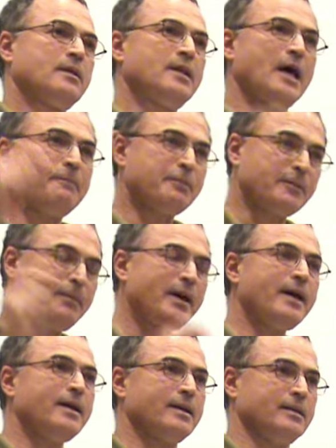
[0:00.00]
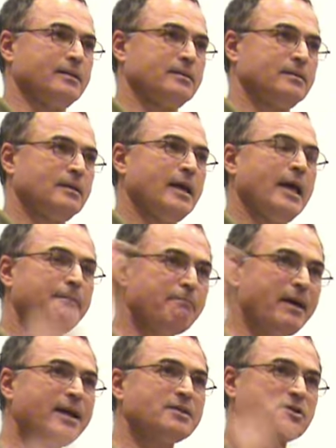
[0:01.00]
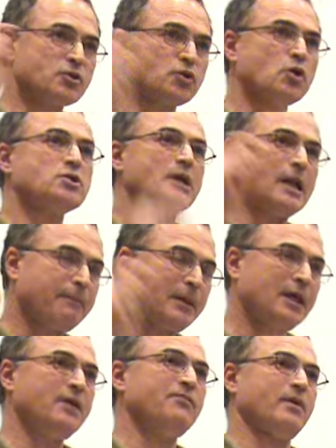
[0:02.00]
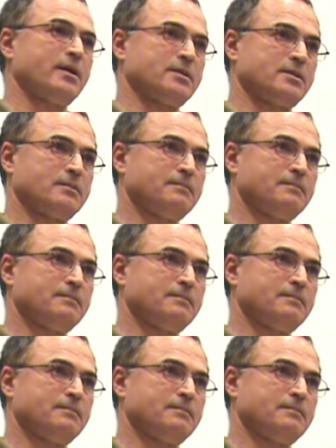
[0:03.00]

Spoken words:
They are preparing immense social upheavals,